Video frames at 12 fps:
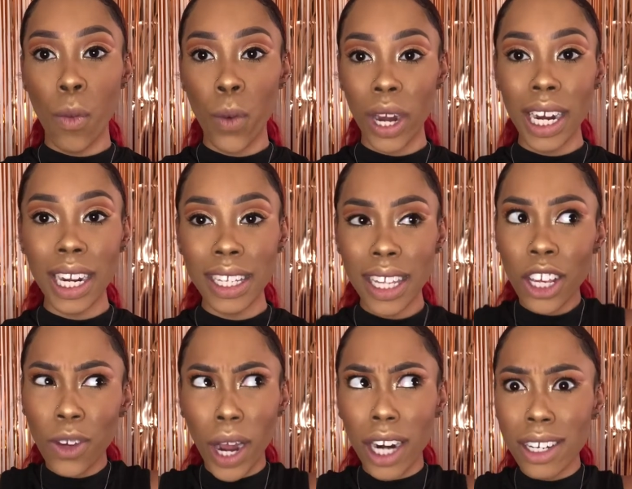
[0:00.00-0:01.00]
what it is that
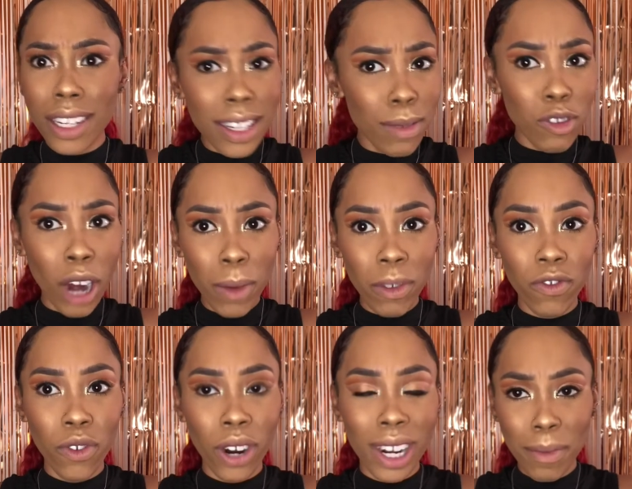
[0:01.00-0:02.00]
you're actually subscribing
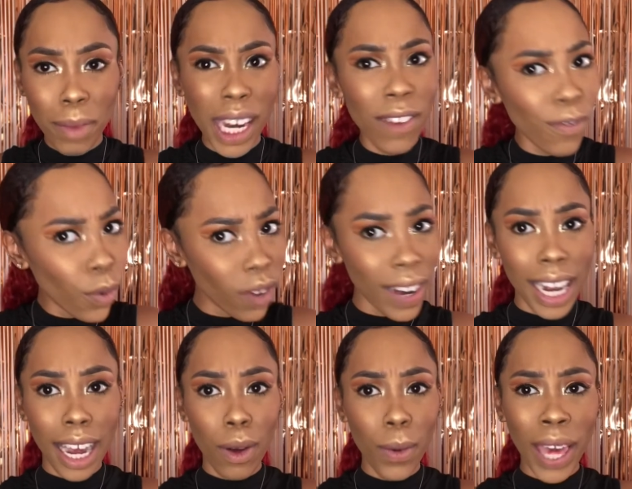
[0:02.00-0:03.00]
for and competing for right
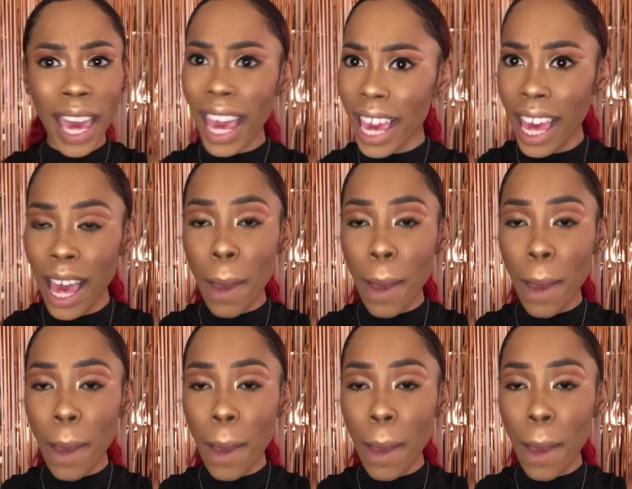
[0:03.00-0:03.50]
now, okay?